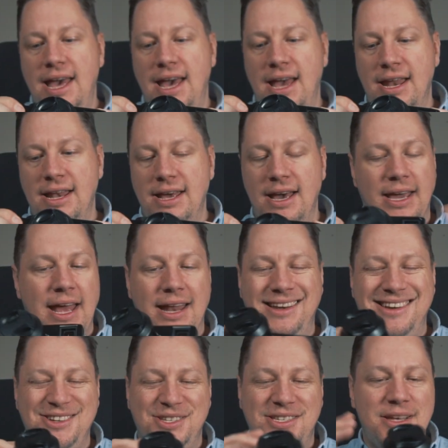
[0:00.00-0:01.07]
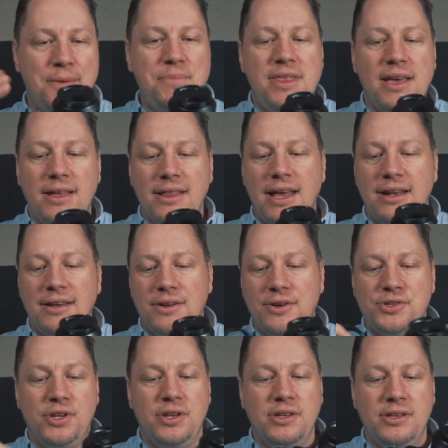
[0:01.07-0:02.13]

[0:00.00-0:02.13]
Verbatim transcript: And again, there's something that there's a